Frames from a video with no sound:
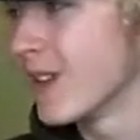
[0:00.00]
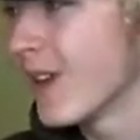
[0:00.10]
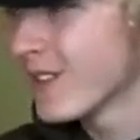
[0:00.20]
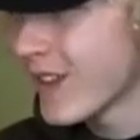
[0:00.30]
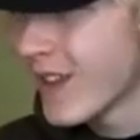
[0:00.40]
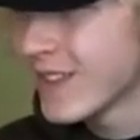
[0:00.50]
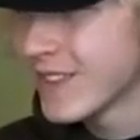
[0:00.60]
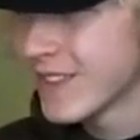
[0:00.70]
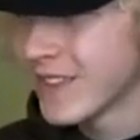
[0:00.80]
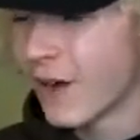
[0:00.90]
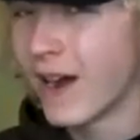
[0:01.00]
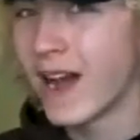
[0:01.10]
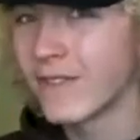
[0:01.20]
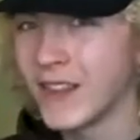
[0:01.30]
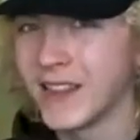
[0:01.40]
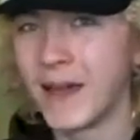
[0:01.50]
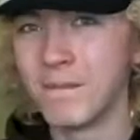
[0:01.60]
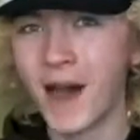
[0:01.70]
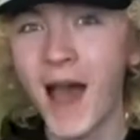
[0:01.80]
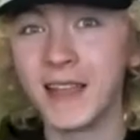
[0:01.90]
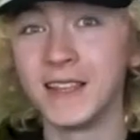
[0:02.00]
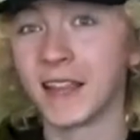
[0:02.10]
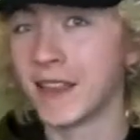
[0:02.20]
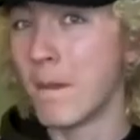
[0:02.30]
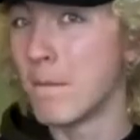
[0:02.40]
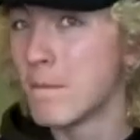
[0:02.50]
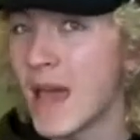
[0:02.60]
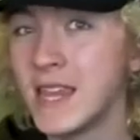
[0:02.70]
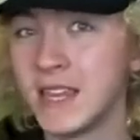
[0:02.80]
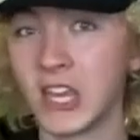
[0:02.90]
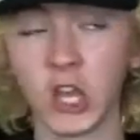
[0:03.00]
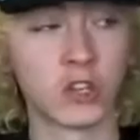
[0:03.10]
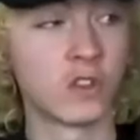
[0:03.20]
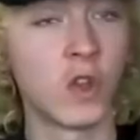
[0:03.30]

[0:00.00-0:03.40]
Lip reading: it's like they'll have in their mind that they're making a